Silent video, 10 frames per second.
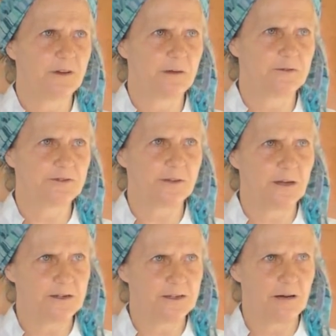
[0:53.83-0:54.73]
It was
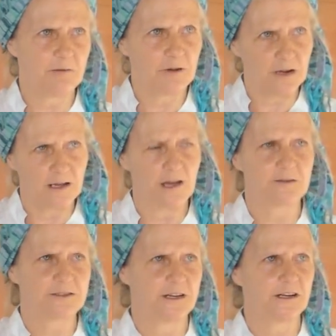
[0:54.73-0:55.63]
starting to get really
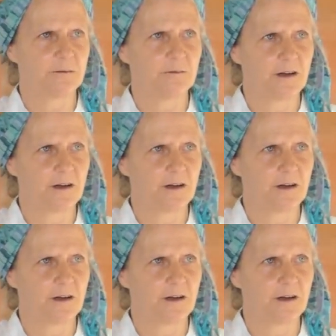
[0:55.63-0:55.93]
overtaken